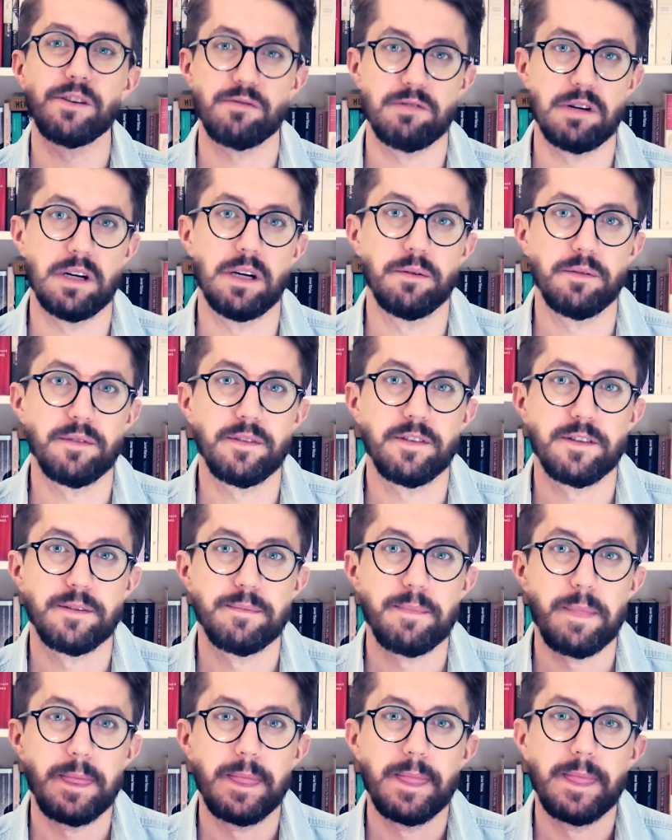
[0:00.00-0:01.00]
ground.
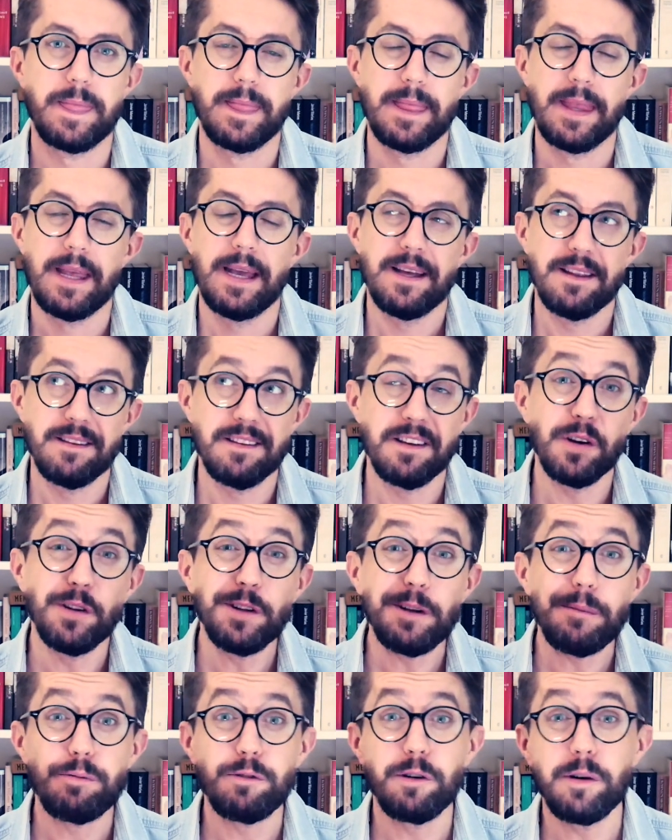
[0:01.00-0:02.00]
The
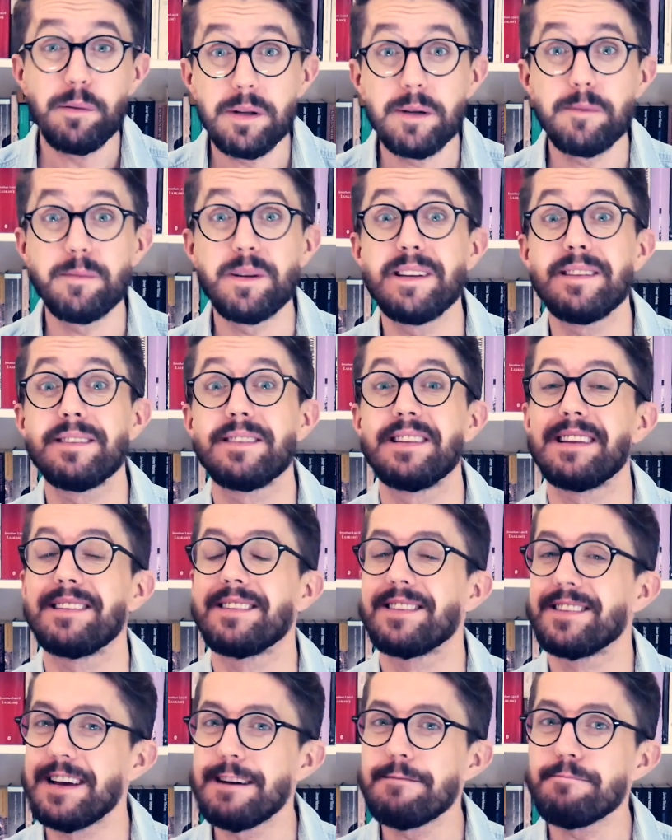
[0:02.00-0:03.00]
only problem is that
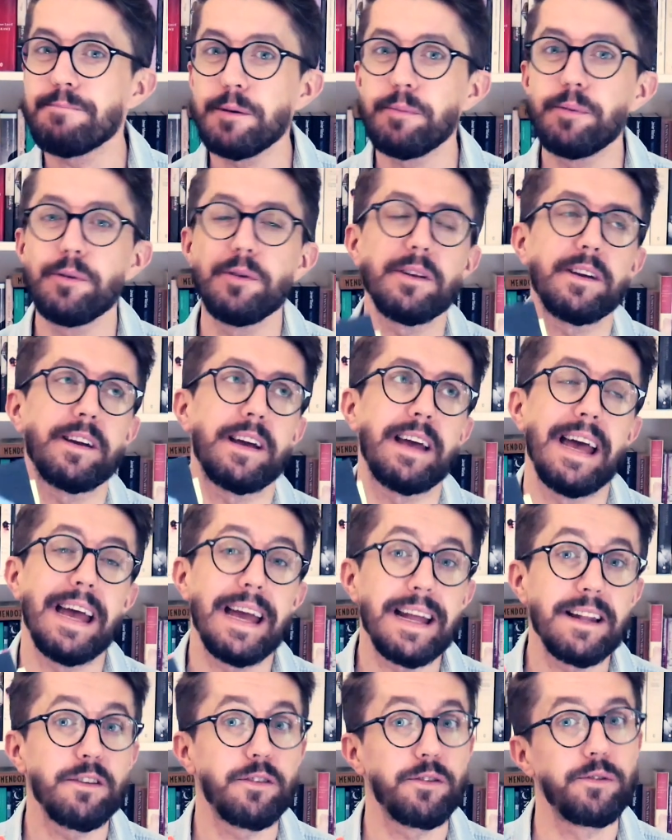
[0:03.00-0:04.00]
some people
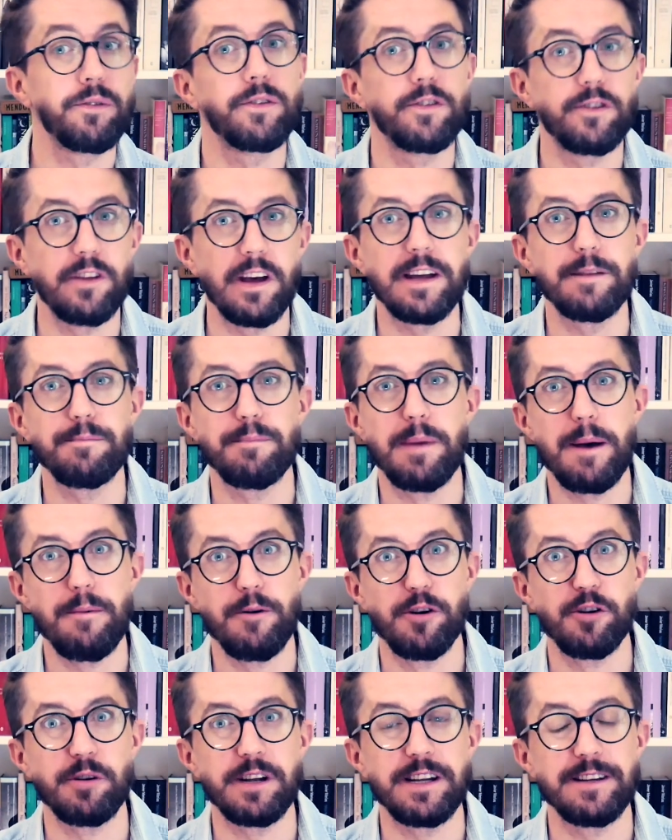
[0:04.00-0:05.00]
can't sustain
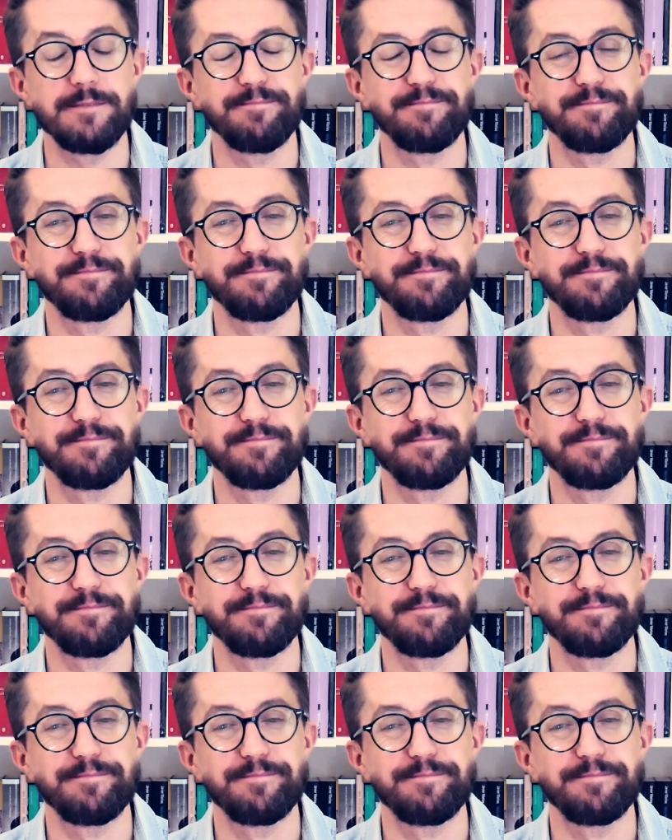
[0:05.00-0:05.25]
memory.